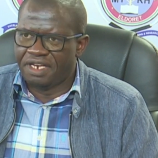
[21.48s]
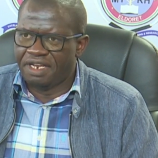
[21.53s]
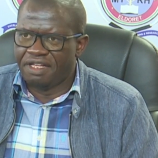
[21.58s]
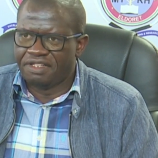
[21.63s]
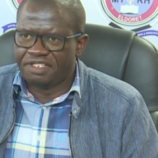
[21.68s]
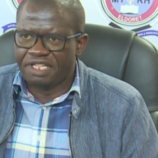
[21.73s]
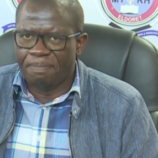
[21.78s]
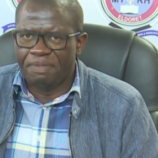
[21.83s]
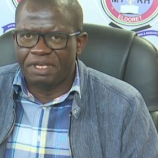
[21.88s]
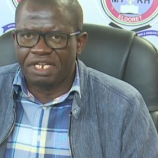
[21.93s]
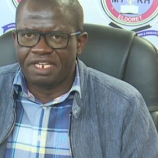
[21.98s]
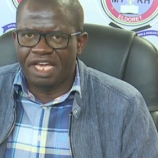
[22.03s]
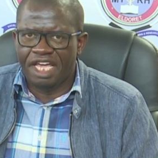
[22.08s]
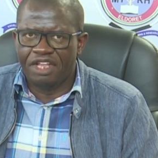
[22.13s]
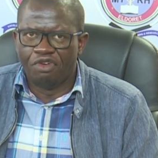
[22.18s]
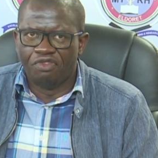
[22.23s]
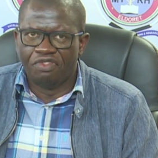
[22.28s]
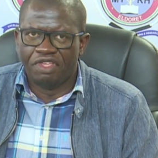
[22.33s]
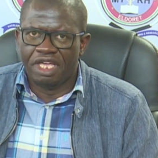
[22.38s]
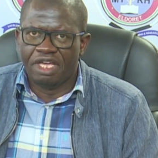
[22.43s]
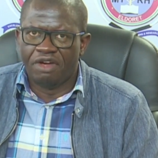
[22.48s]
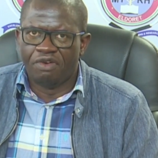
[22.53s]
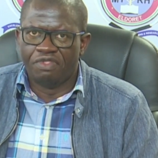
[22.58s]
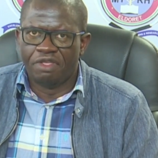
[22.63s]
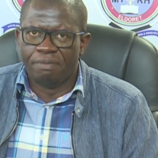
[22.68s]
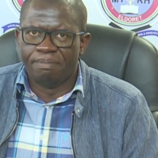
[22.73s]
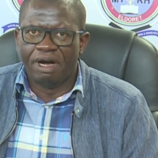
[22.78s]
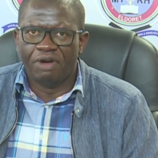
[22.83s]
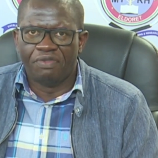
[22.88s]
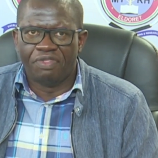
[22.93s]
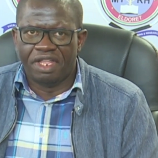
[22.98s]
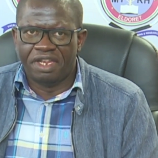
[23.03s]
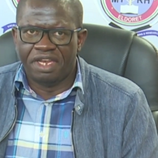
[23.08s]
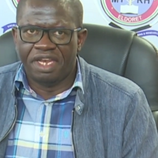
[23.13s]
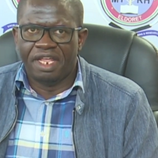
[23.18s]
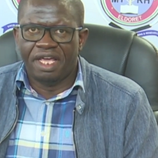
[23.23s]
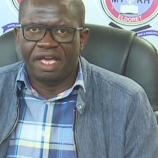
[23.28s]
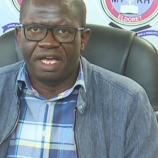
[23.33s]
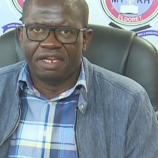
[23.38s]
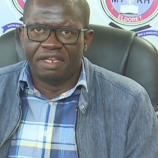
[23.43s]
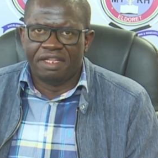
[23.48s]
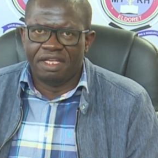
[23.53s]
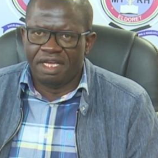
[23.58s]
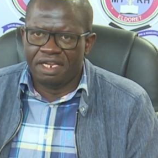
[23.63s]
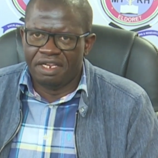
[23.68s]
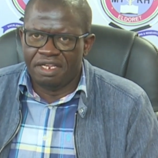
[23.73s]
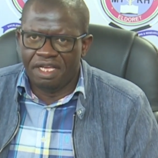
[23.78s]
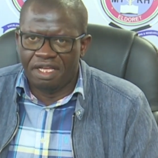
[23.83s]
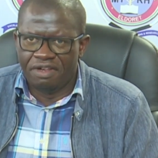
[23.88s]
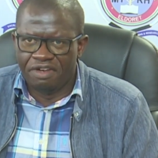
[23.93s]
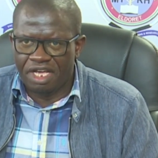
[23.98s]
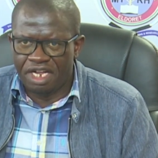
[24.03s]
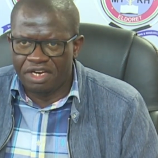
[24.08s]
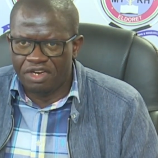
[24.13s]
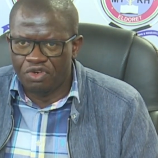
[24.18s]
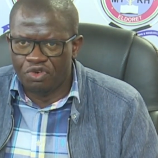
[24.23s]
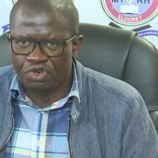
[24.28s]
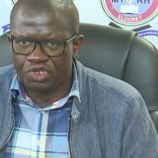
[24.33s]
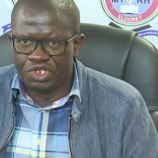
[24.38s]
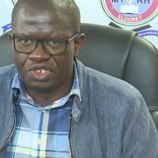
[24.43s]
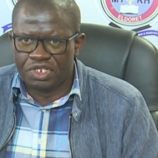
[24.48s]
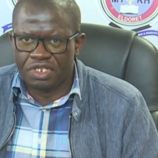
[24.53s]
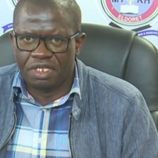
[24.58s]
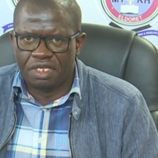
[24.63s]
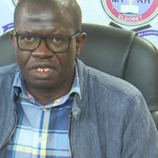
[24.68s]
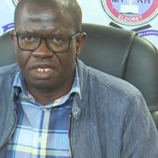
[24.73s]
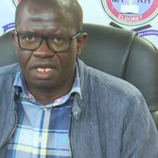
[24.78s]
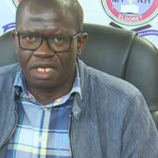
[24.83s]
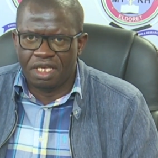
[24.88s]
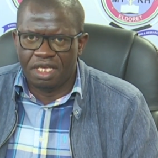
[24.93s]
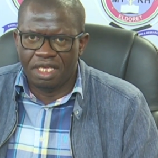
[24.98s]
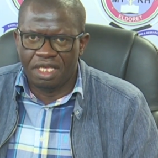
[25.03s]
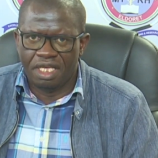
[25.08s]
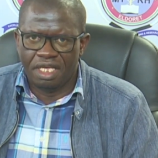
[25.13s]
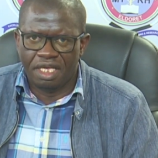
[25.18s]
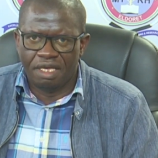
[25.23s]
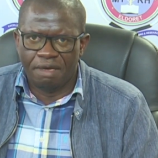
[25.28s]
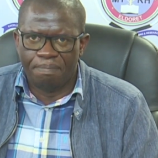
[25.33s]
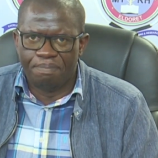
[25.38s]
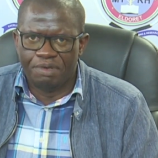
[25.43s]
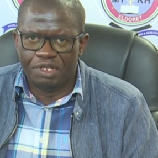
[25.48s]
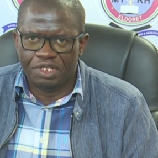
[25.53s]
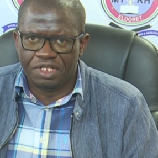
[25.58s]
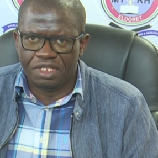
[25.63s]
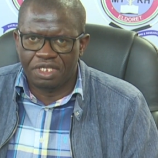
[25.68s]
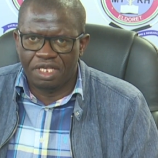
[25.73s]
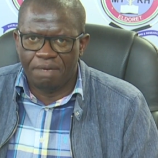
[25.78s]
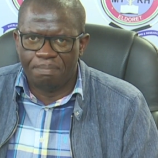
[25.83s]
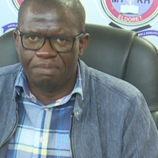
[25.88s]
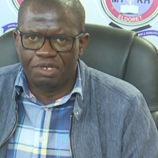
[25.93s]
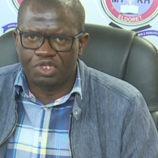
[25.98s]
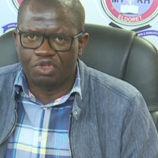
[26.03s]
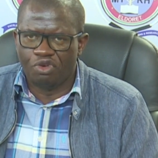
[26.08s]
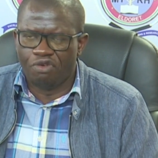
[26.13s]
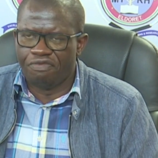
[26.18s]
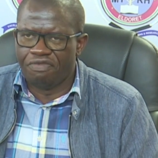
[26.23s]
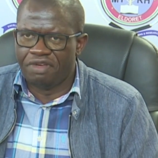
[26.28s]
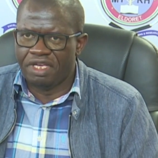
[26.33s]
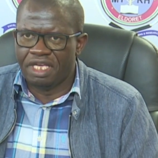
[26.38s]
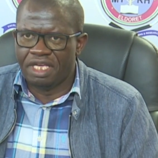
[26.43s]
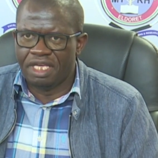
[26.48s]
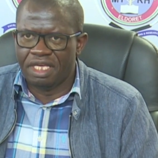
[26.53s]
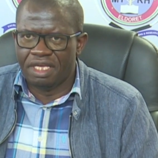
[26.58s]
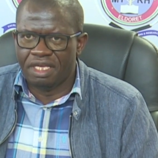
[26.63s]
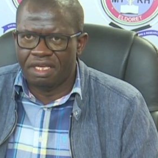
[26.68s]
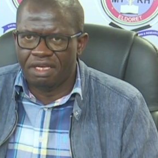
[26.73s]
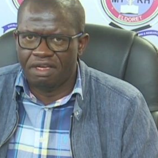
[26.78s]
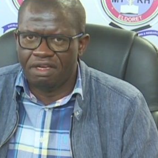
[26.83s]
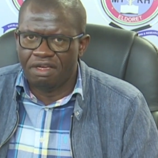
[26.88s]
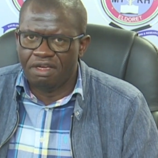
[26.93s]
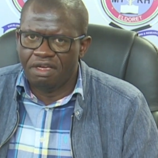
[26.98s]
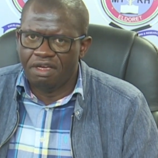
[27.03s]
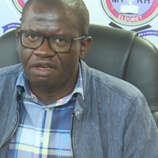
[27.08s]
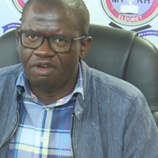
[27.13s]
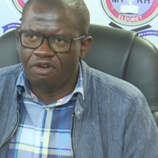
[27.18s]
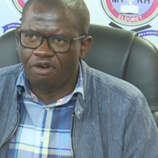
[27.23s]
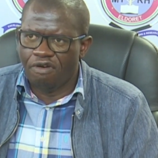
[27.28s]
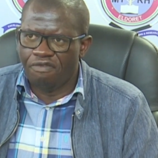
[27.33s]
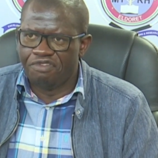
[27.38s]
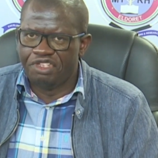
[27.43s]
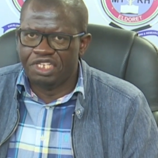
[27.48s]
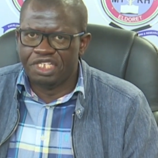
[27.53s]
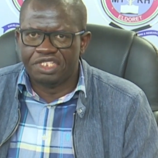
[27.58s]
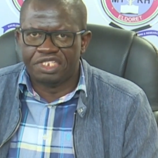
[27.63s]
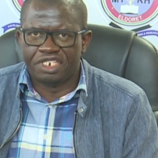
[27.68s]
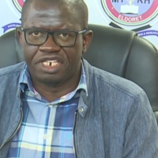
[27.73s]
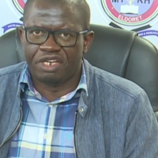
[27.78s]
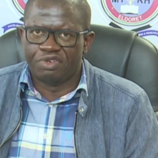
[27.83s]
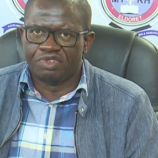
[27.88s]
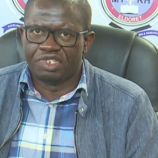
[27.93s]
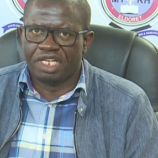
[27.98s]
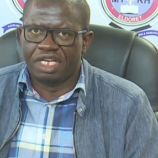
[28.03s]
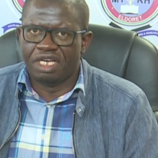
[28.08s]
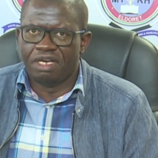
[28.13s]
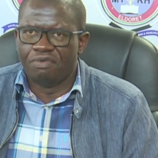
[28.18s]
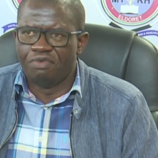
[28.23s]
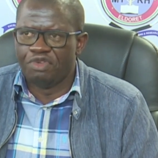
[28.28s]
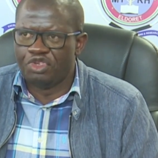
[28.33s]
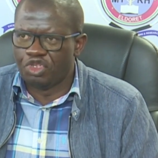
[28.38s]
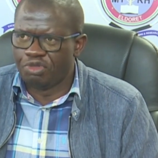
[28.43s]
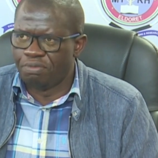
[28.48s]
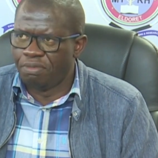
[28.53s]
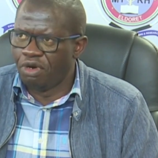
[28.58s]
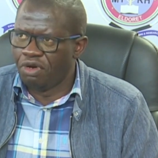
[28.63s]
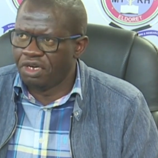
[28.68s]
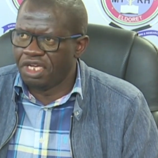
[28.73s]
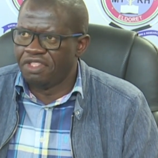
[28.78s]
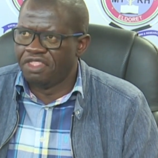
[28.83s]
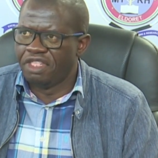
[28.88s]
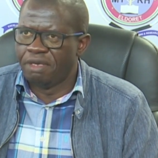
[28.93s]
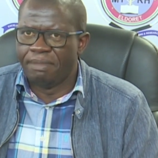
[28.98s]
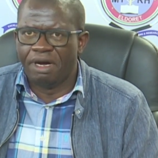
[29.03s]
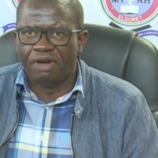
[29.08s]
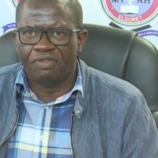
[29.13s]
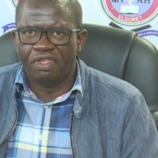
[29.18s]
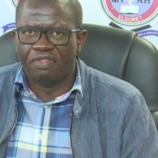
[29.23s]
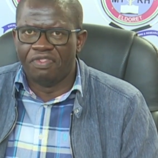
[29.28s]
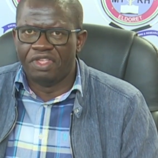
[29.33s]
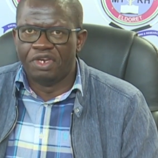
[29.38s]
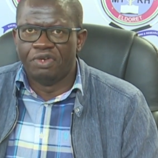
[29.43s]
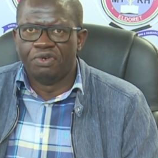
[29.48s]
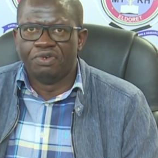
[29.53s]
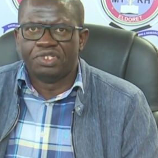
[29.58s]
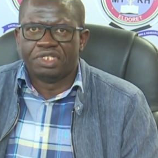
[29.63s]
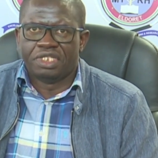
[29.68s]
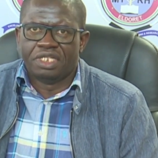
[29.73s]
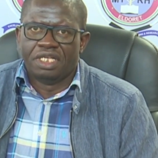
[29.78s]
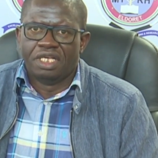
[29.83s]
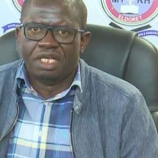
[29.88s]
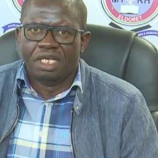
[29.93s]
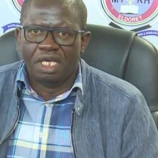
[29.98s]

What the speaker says: something tied on the mouth and nose, a piece of jeans trouser which was blocking the mouth and the nose.